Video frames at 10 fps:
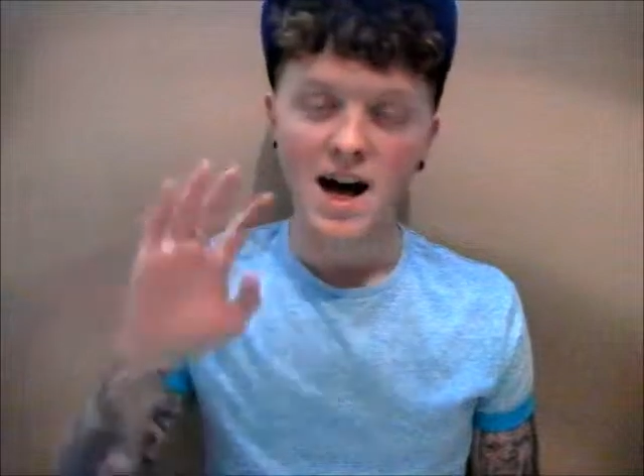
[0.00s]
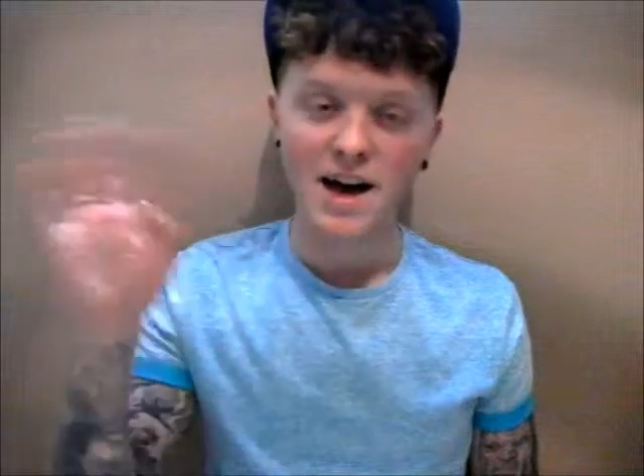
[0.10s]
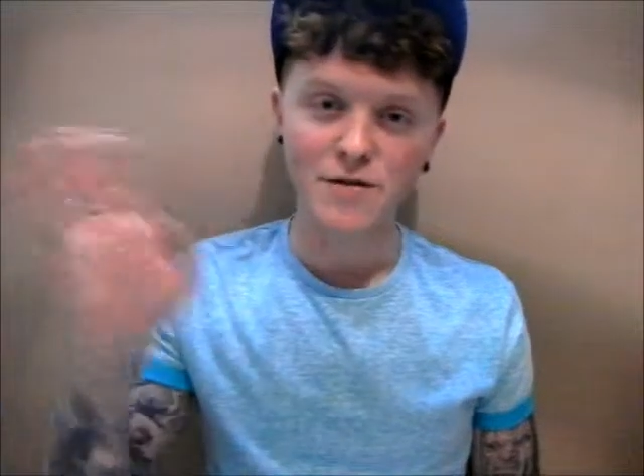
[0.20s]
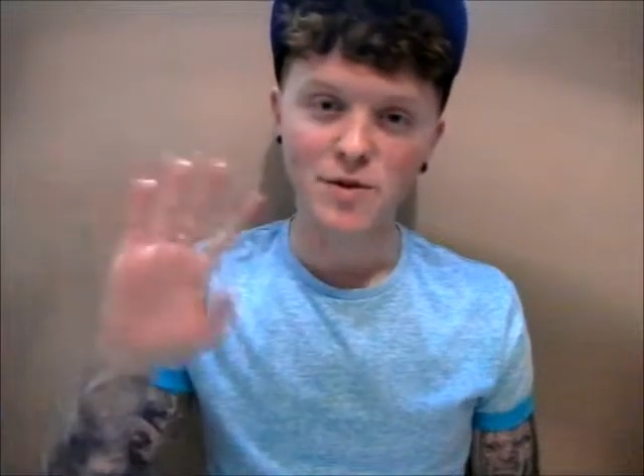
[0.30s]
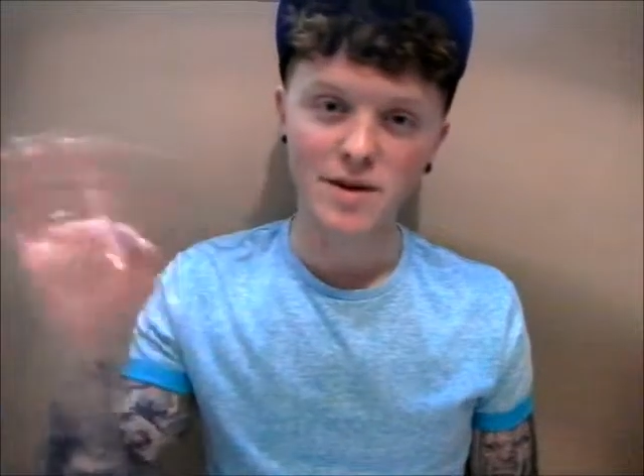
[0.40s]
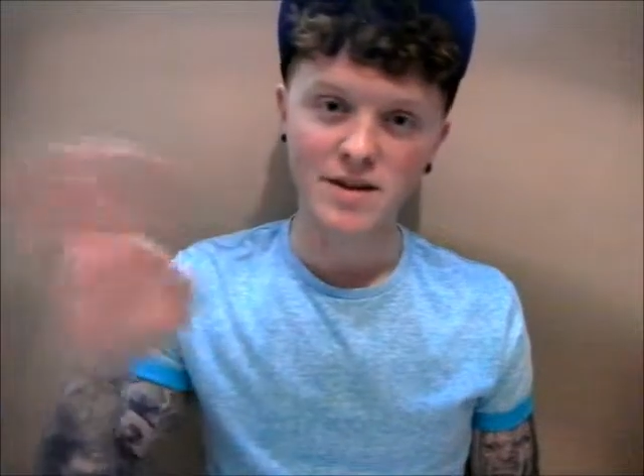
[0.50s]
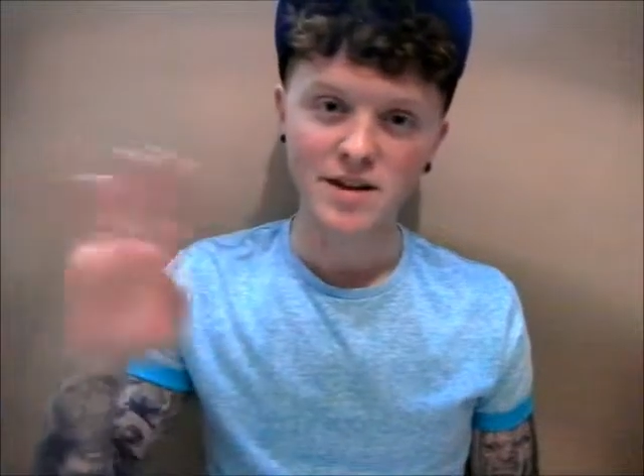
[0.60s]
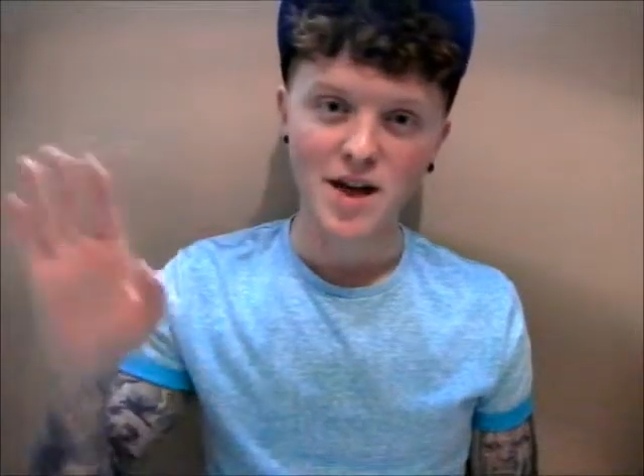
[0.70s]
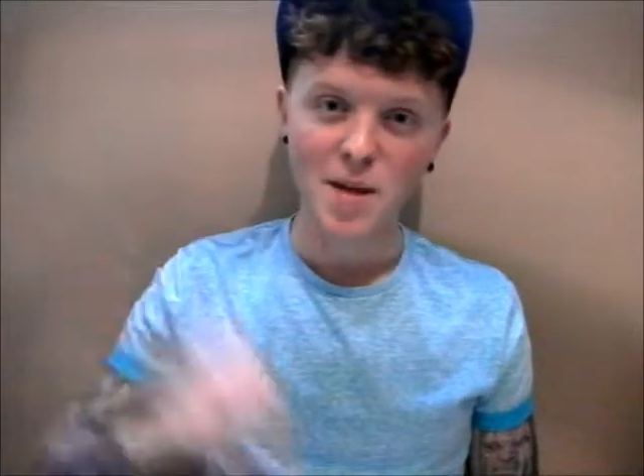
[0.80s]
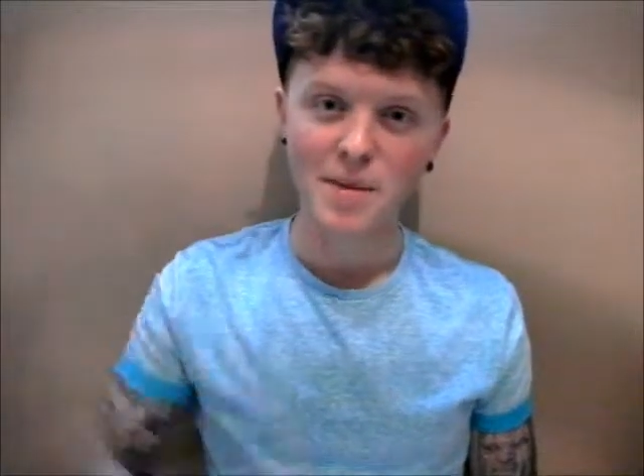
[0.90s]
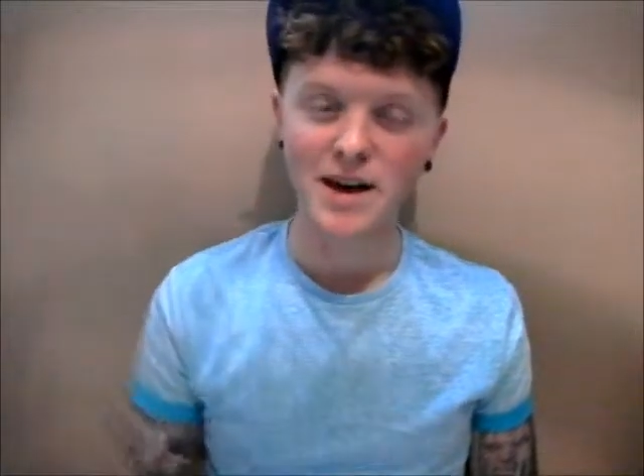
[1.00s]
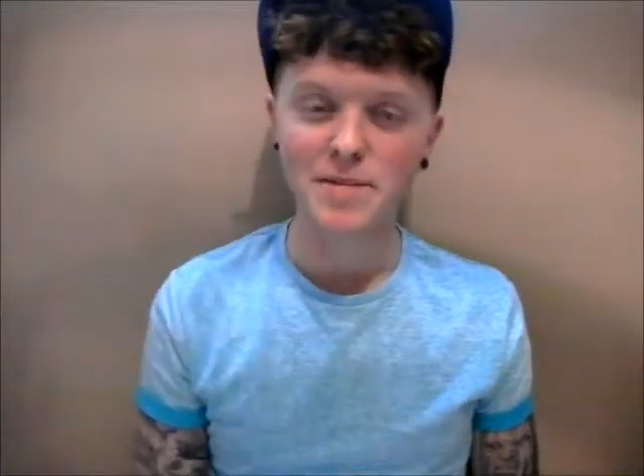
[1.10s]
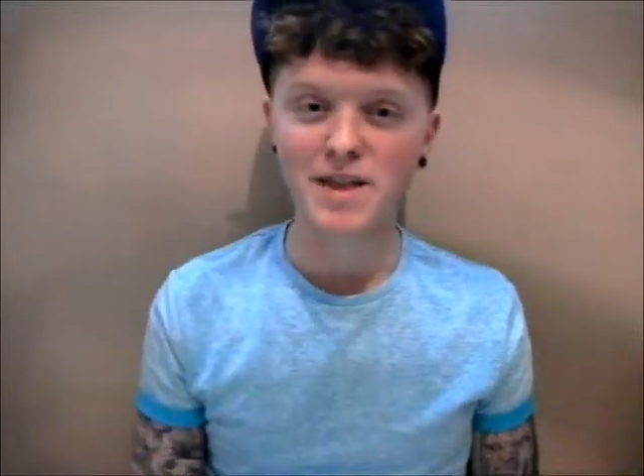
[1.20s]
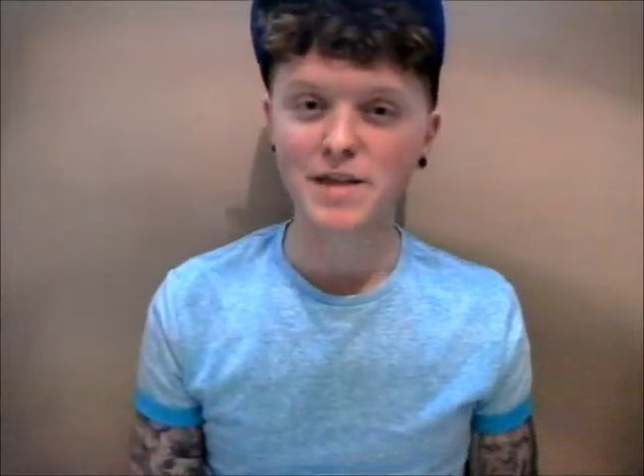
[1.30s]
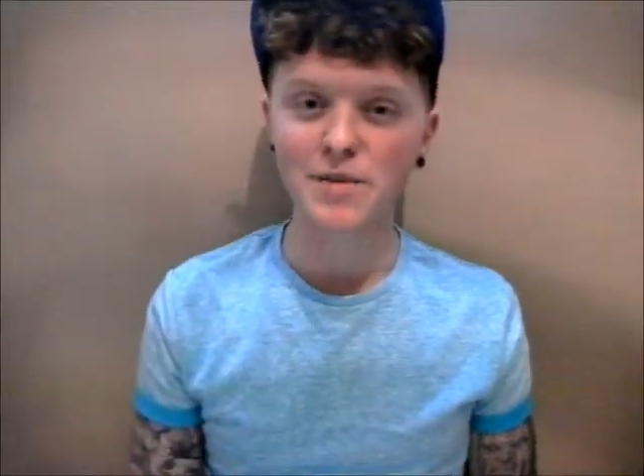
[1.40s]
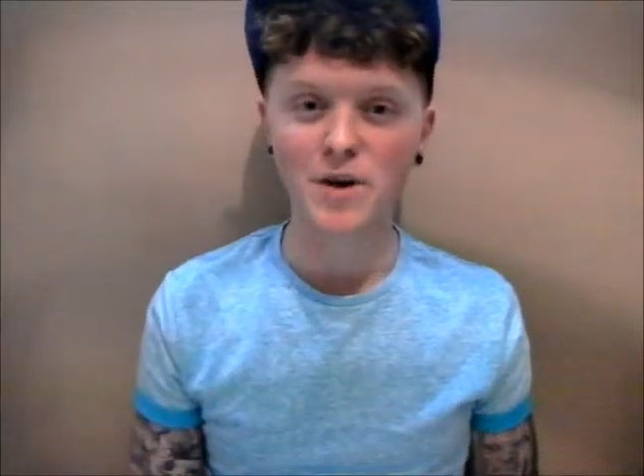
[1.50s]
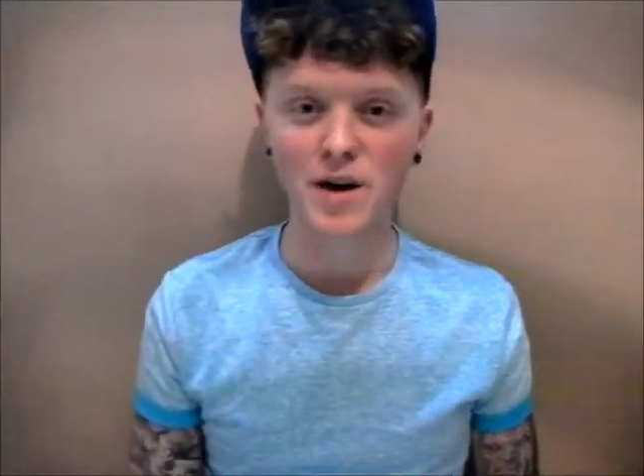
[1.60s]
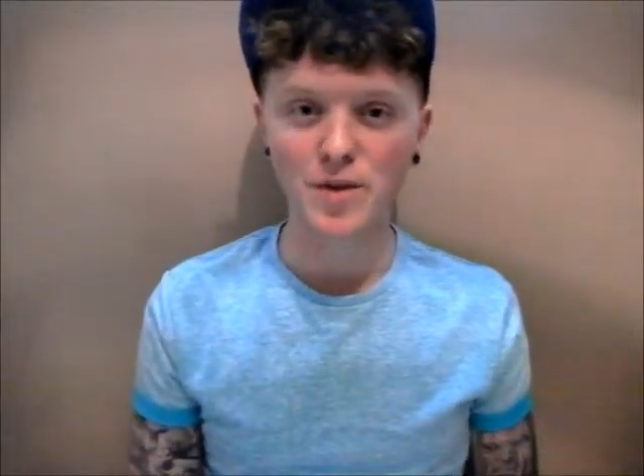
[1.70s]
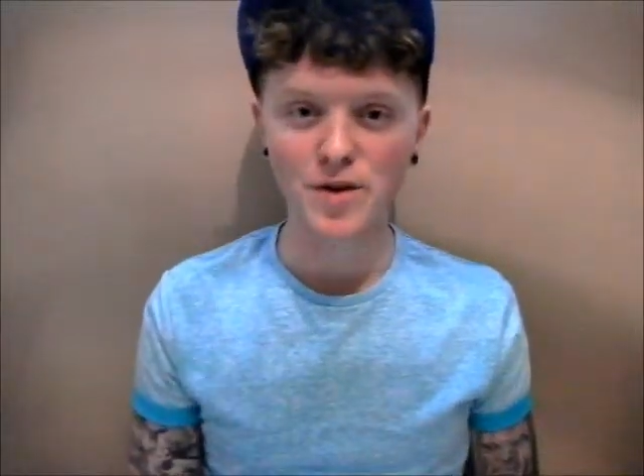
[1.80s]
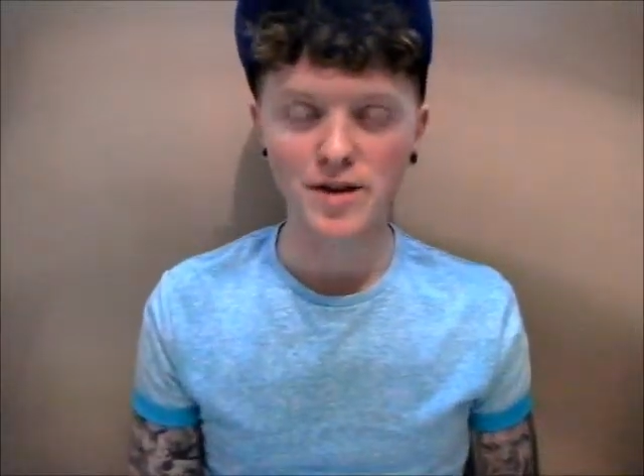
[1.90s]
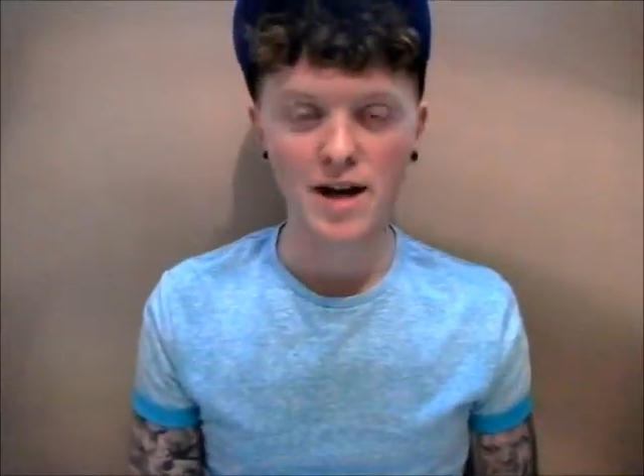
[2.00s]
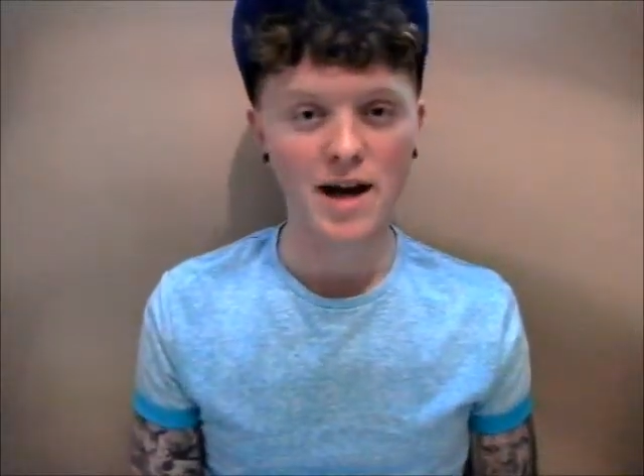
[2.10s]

Hi everyone, my name's Nathan Wybyrn.